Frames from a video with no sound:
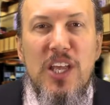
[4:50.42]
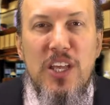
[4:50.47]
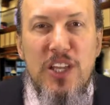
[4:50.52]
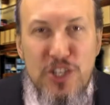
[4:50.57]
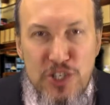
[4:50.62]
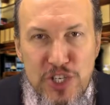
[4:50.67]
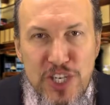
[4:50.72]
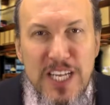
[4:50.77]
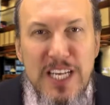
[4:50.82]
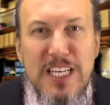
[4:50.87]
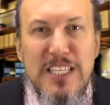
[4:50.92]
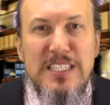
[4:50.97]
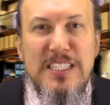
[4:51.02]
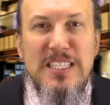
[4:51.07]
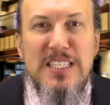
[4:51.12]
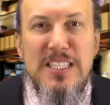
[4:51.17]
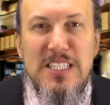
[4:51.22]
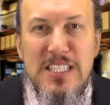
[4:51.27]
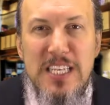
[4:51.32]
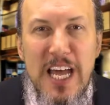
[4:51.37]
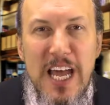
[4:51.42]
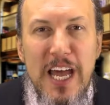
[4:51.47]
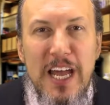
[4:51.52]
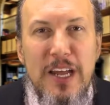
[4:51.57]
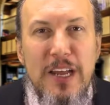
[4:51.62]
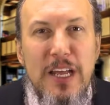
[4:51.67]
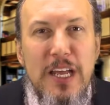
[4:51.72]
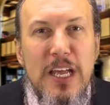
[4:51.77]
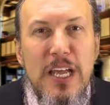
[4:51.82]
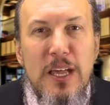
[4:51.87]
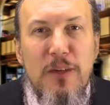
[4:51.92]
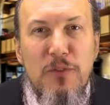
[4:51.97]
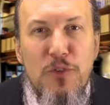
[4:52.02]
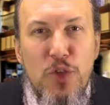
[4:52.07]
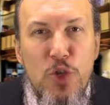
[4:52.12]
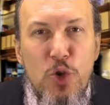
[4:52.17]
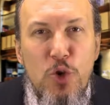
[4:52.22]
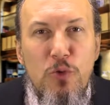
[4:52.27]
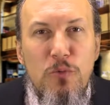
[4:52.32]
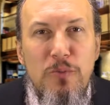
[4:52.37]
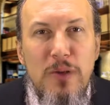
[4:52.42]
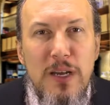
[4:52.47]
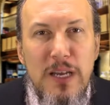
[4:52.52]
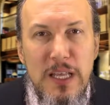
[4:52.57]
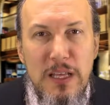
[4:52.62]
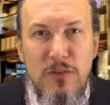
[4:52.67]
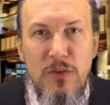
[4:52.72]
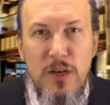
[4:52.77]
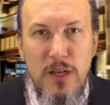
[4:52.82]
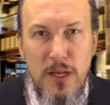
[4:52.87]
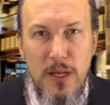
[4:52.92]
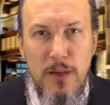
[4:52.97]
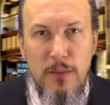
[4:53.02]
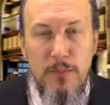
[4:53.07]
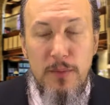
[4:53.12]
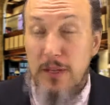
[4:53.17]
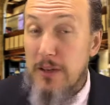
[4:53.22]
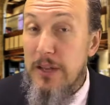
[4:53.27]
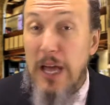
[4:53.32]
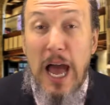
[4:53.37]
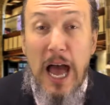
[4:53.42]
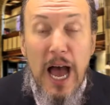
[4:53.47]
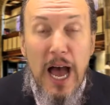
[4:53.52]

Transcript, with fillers: Jesus said, if you believe in him, and